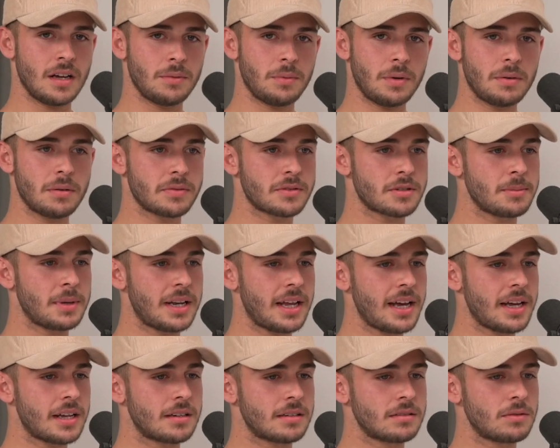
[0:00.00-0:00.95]
uh, we're off to
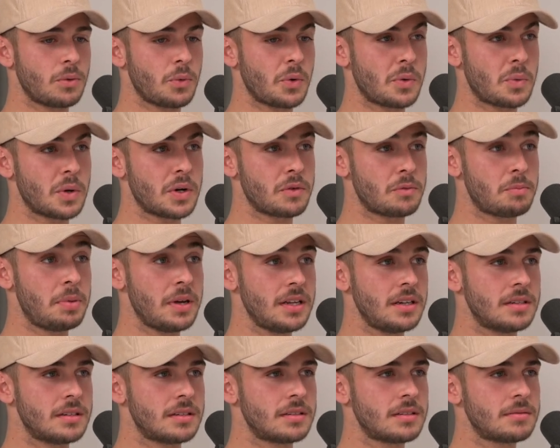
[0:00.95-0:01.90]
Milan, or we would have
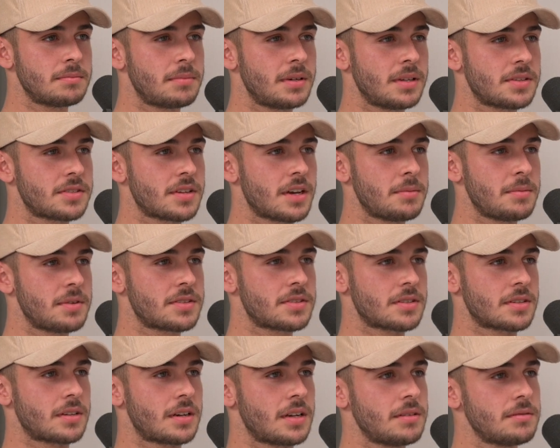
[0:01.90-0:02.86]
been by the time this
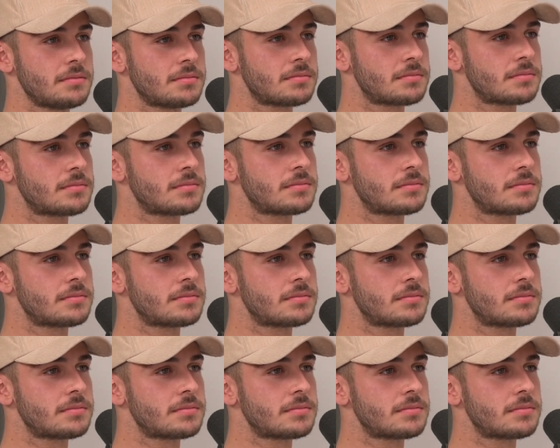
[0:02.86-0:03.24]
has gone out.